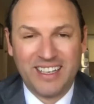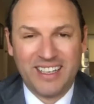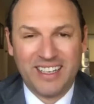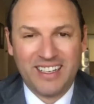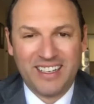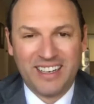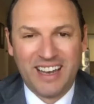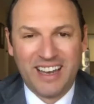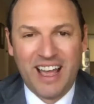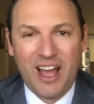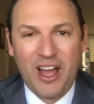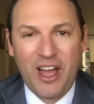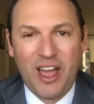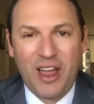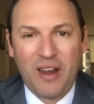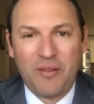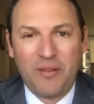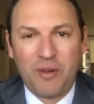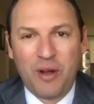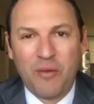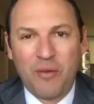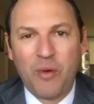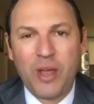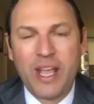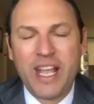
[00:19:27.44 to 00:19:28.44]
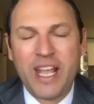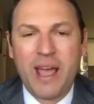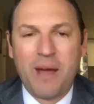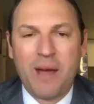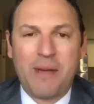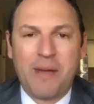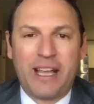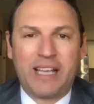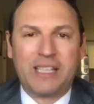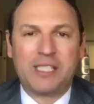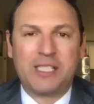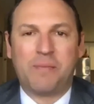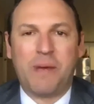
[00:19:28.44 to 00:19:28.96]
Now, and we can't
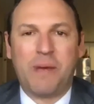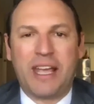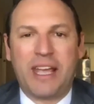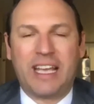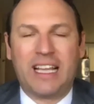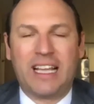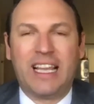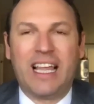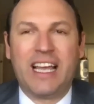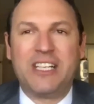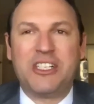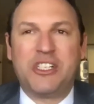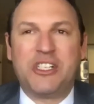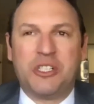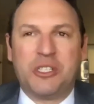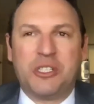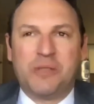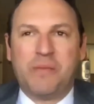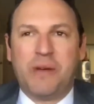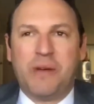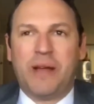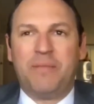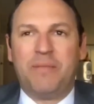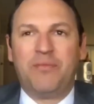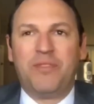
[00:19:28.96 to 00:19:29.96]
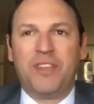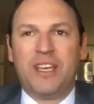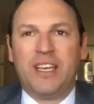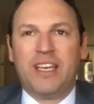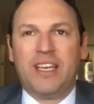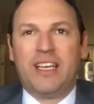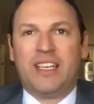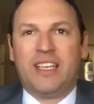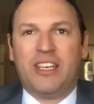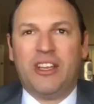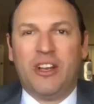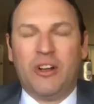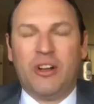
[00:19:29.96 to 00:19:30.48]
make speculations, but
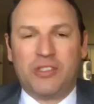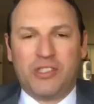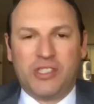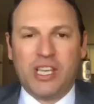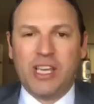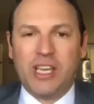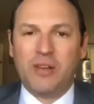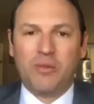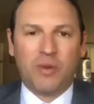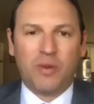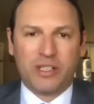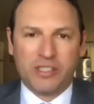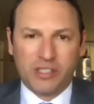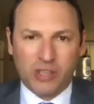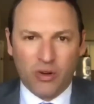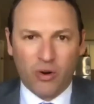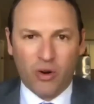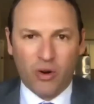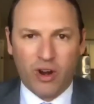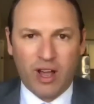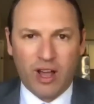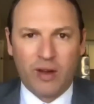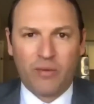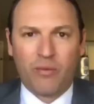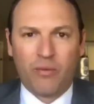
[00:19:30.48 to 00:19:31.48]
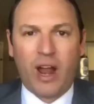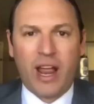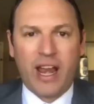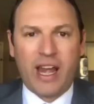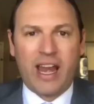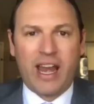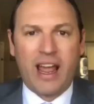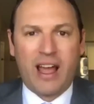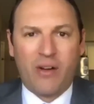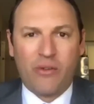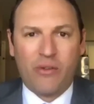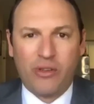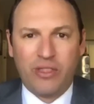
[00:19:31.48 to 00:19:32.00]
you know, seeing what's going on right
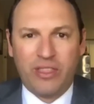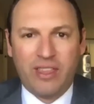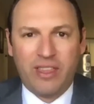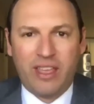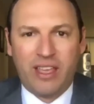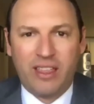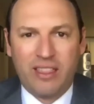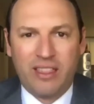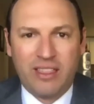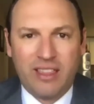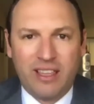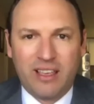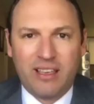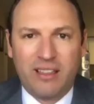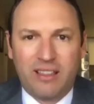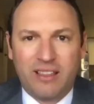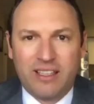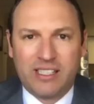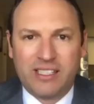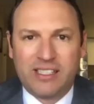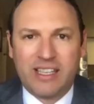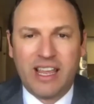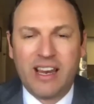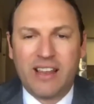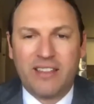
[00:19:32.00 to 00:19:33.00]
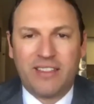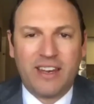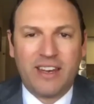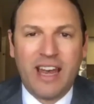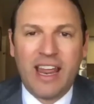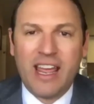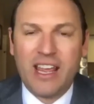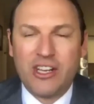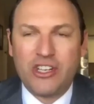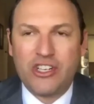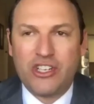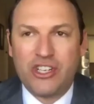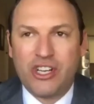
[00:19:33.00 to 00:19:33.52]
now in in the the state of the
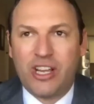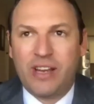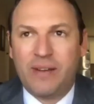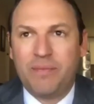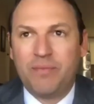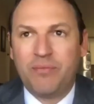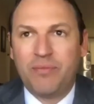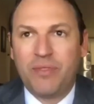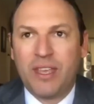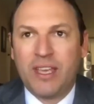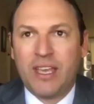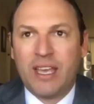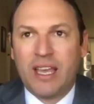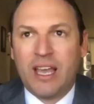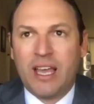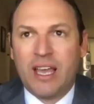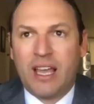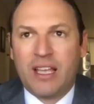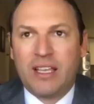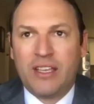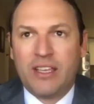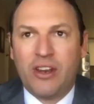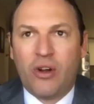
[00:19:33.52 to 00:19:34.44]
nation, mm-hmm.